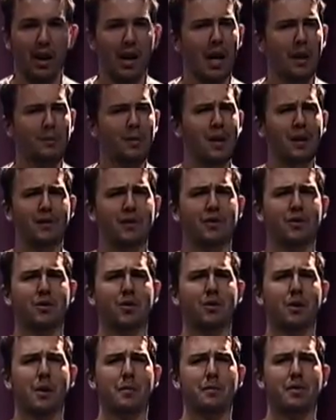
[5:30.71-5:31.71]
I'm not even
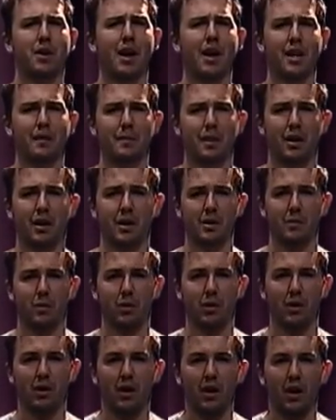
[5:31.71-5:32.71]
sure what I'm talking about
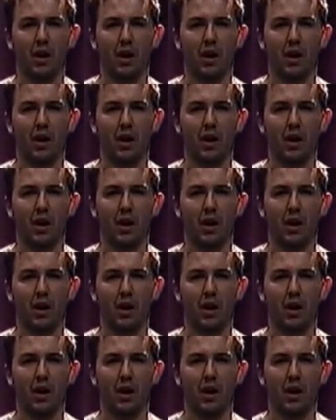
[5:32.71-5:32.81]
anymore.